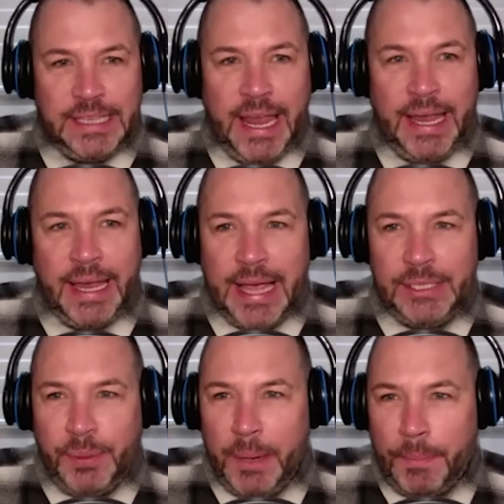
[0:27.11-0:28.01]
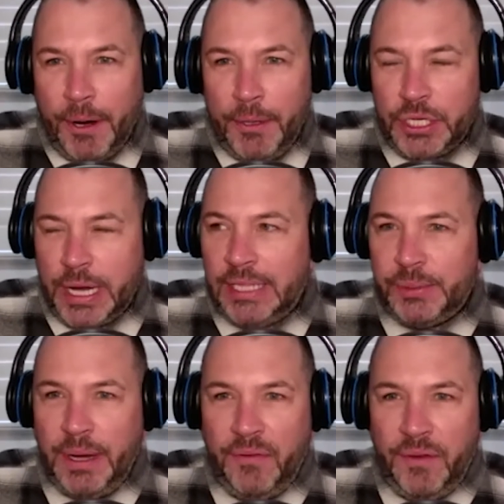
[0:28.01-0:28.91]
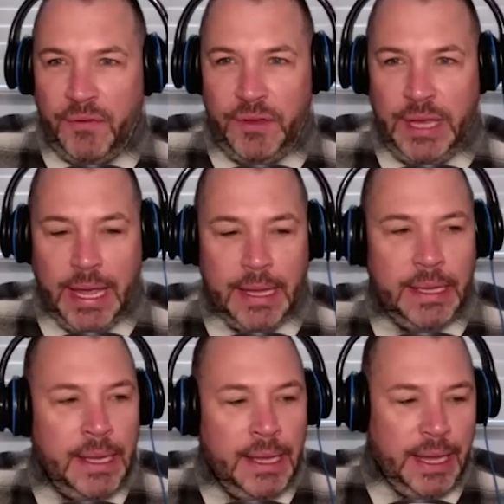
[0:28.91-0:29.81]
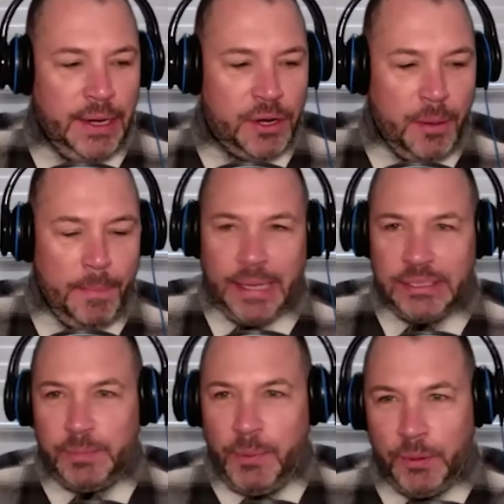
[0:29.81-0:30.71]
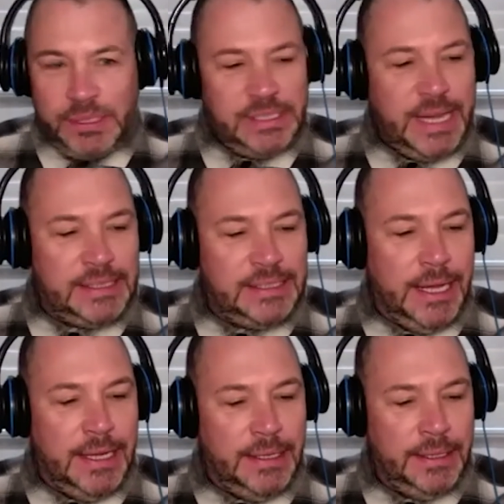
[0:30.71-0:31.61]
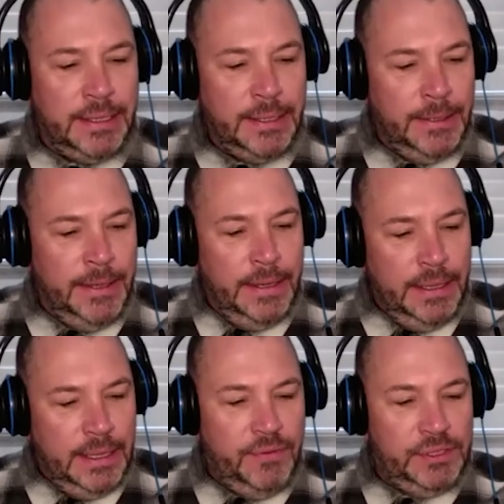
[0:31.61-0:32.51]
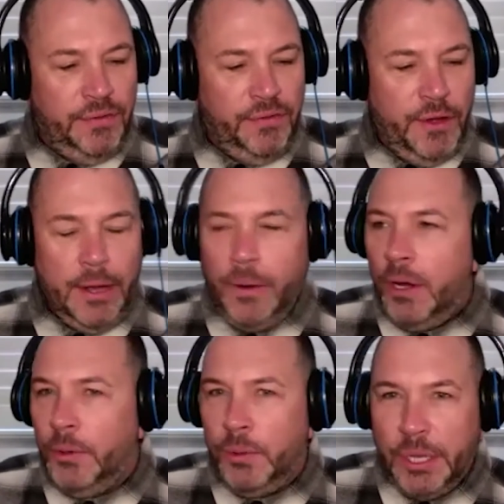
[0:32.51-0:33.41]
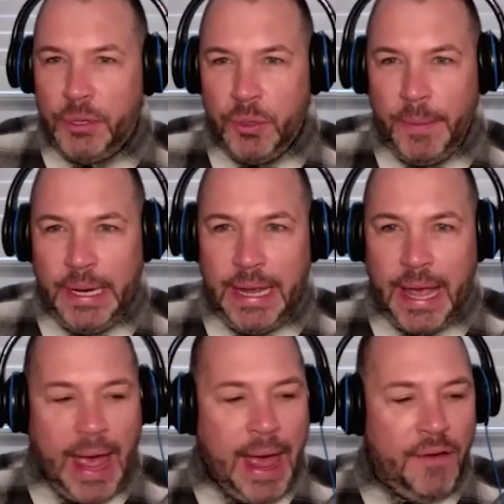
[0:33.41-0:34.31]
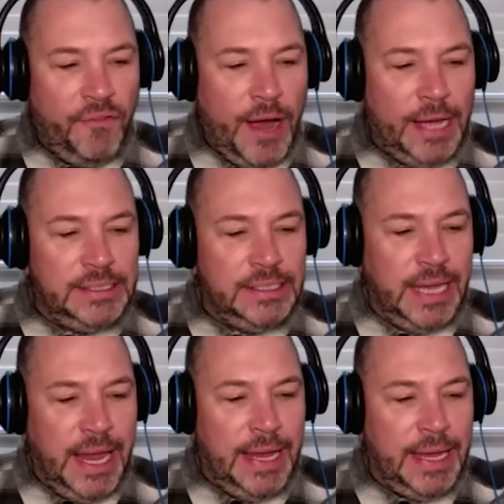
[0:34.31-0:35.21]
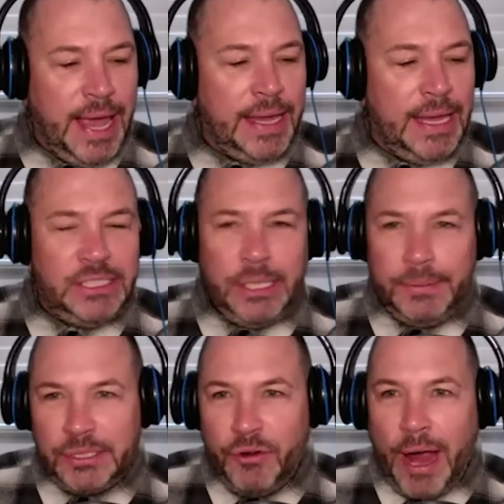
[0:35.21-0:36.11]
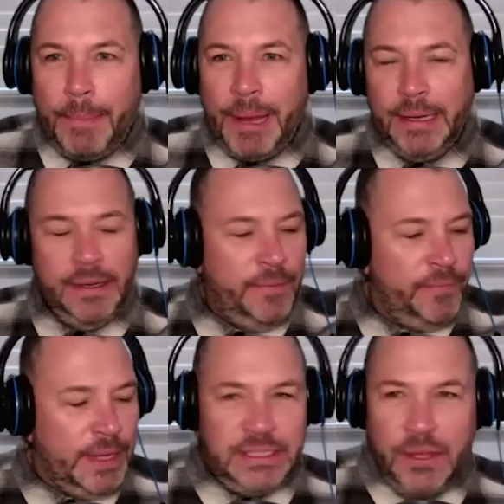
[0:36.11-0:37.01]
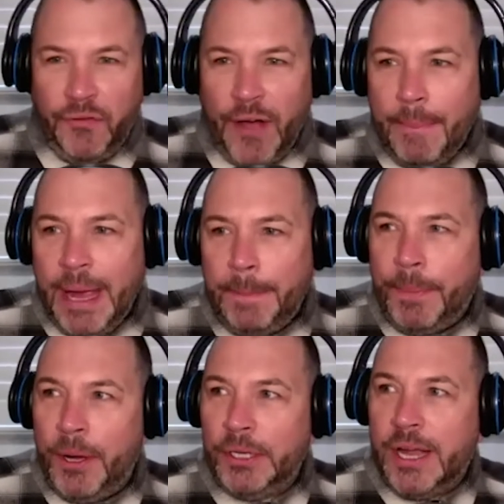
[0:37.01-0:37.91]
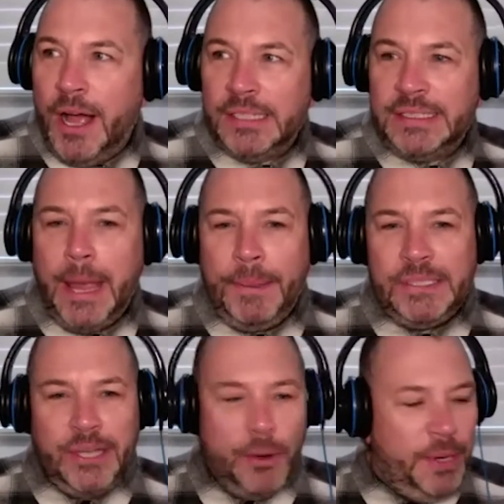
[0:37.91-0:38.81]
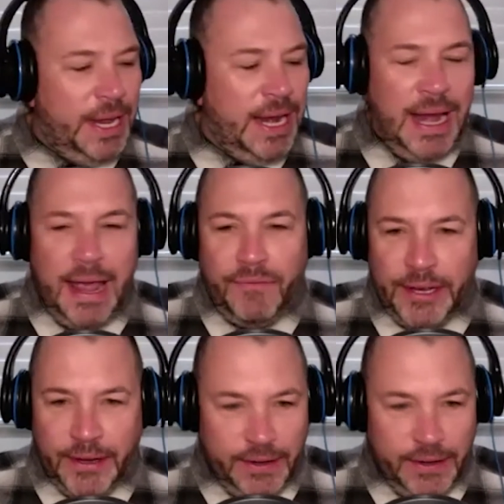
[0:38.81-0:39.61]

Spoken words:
Inc. as we approach our 25th year in the combat sports sector. Give us a follow on all social media at Fighters Inc. and get subscribing. It's the FightMad Podcast, episode 11.